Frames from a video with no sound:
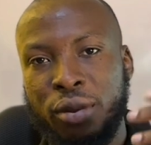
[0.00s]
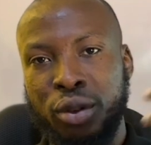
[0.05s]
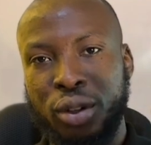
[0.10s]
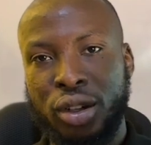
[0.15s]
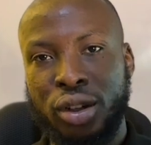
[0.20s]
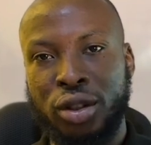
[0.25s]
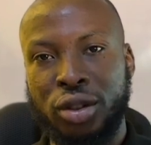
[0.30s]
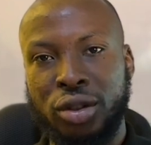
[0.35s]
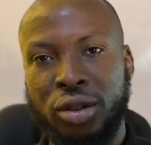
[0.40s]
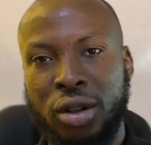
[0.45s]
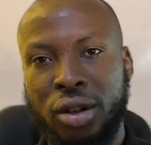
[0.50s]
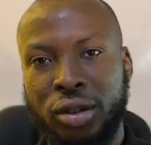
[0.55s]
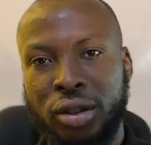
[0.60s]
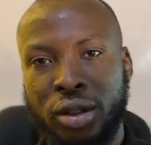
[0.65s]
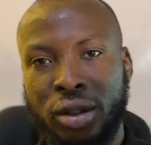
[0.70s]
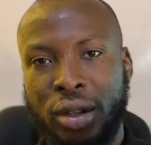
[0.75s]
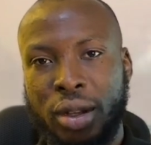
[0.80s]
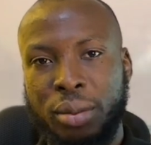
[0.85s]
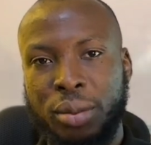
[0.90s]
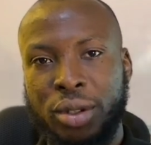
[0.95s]
of relational
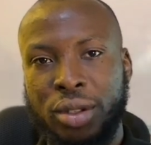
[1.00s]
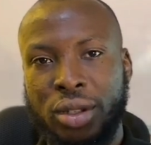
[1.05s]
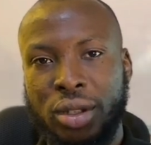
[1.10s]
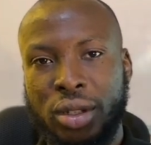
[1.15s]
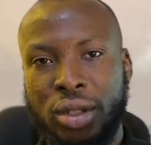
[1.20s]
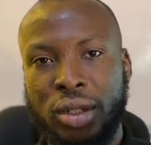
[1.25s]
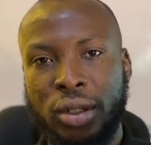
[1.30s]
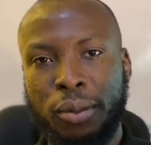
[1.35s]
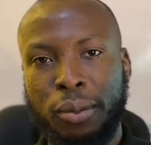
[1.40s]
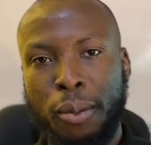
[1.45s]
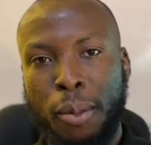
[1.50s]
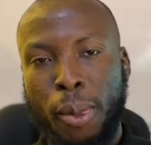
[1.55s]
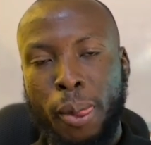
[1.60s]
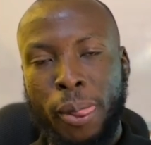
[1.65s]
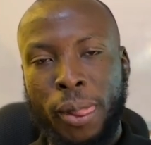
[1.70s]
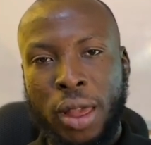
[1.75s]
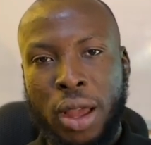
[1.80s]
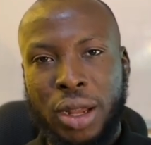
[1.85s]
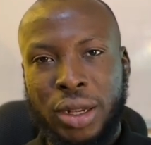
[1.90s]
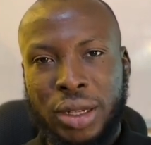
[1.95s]
databases.
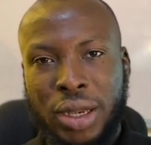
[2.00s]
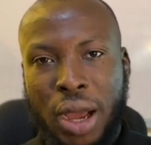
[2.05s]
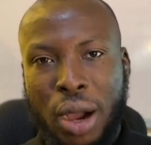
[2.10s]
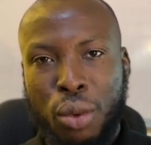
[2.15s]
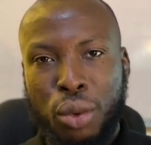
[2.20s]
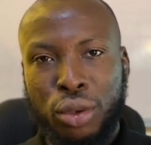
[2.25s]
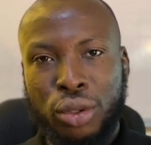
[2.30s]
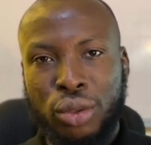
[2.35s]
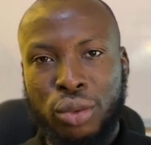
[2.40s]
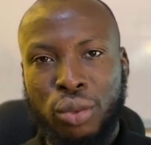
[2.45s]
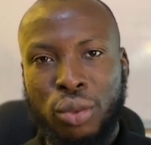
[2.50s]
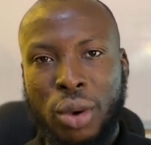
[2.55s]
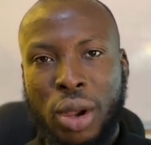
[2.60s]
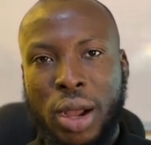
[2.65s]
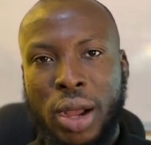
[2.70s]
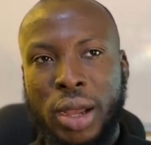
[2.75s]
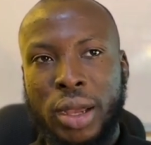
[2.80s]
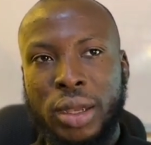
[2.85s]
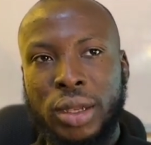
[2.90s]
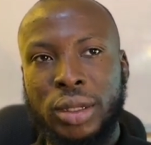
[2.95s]
And that was
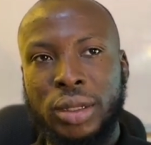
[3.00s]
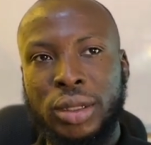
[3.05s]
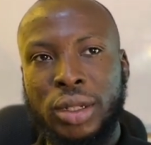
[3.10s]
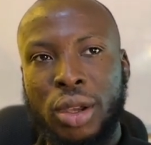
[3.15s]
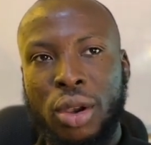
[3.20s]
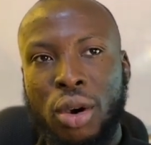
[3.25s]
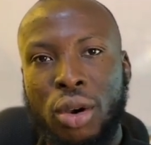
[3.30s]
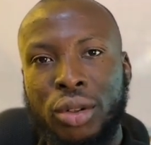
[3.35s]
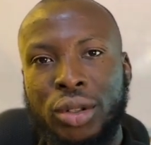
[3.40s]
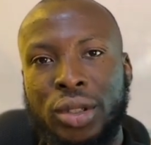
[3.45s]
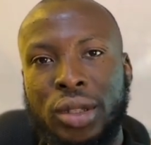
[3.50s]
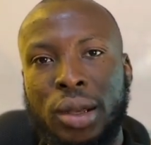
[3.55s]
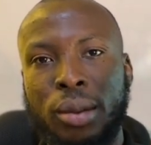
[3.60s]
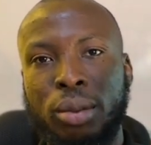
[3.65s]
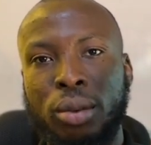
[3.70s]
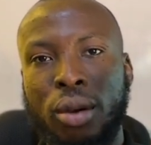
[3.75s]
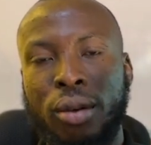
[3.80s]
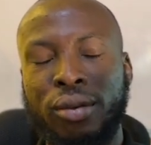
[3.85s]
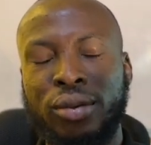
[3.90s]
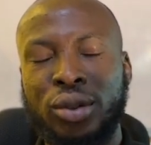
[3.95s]
why the
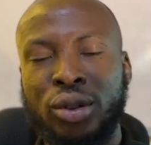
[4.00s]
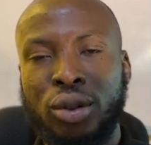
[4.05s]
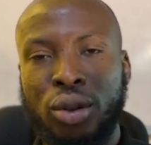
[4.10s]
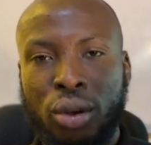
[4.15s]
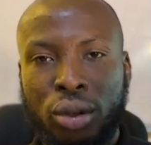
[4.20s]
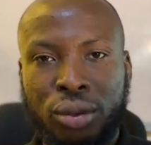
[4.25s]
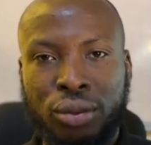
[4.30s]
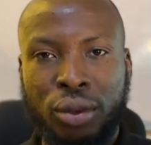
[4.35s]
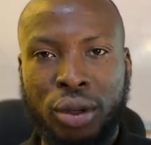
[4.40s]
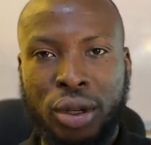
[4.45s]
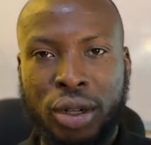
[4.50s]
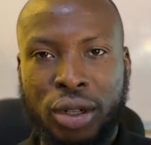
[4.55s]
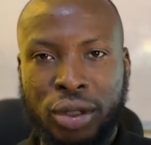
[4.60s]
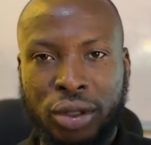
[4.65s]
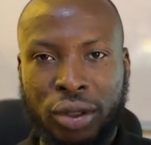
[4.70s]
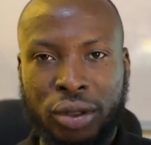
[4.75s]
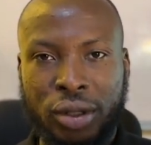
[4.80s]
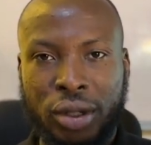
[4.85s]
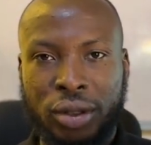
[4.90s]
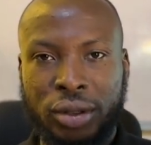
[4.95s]
concept of
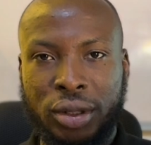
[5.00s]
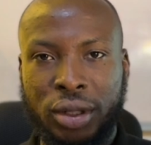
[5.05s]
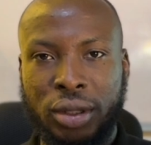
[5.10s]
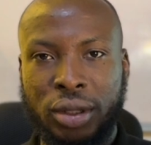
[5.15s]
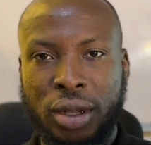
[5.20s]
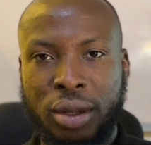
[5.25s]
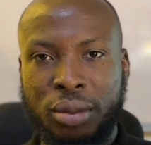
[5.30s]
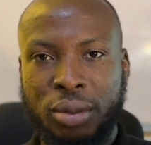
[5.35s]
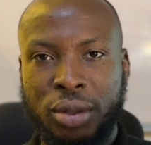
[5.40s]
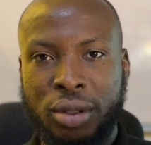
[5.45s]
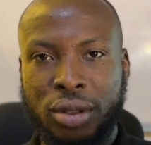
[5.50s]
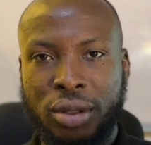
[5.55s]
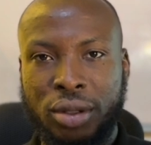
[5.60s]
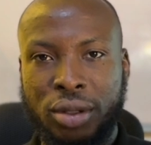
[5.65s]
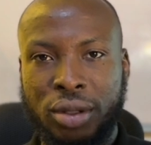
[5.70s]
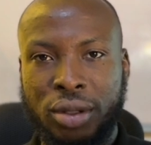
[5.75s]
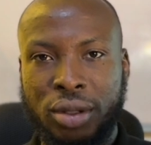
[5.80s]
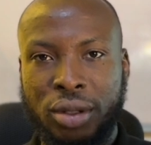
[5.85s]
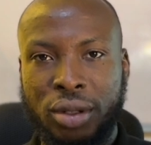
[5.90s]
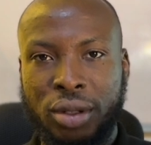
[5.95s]
non-relational
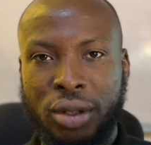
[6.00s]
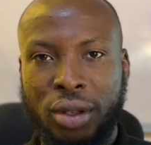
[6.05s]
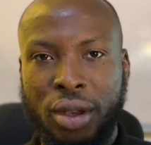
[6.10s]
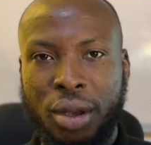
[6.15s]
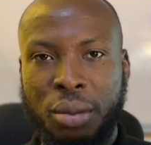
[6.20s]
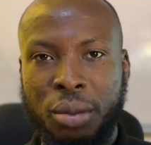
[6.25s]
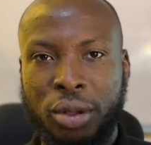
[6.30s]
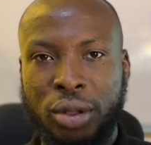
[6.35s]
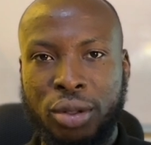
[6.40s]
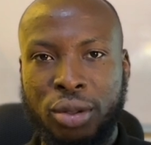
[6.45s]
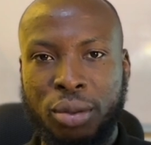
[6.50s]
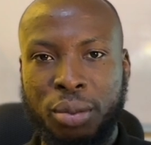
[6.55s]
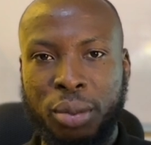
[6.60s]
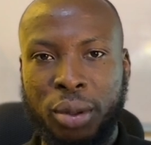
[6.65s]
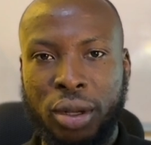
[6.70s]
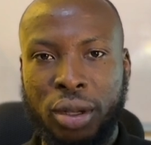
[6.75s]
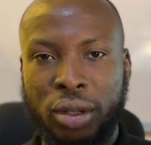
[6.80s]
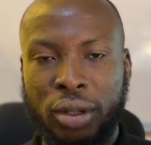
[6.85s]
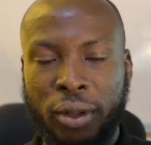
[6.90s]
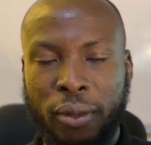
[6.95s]
databases came into
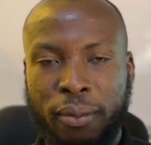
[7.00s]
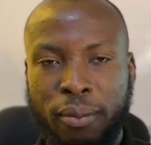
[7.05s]
play.